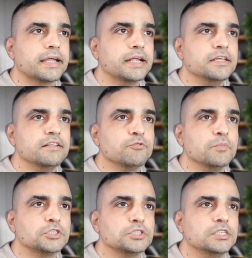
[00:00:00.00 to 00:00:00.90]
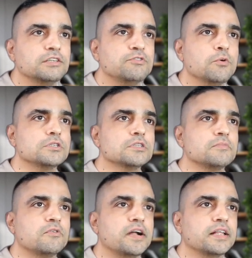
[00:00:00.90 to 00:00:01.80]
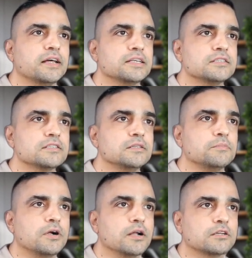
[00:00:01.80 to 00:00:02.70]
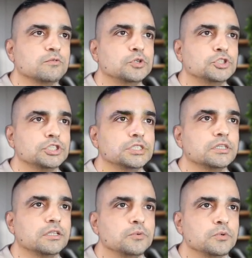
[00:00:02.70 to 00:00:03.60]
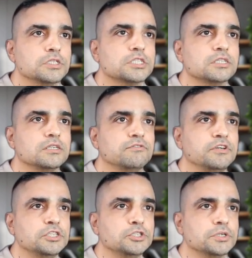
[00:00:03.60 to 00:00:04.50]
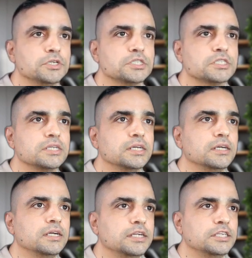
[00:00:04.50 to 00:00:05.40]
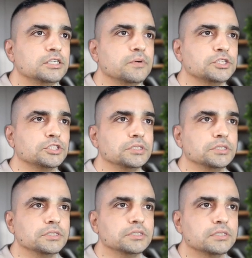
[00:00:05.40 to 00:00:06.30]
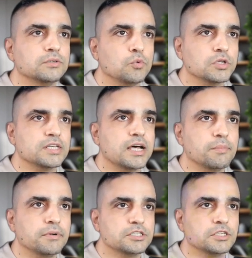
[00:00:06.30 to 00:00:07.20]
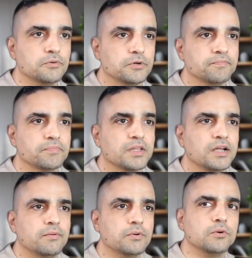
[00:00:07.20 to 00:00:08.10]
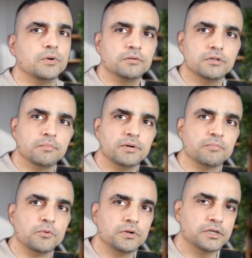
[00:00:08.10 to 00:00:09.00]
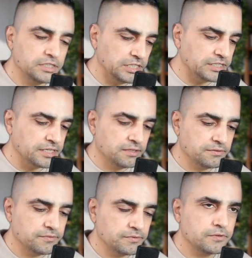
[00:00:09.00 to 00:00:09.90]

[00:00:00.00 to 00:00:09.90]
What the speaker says: I get the information. They focus on providing license to the product, which includes features, integration, WhatsApp, etc. I want to go into a little bit more detail.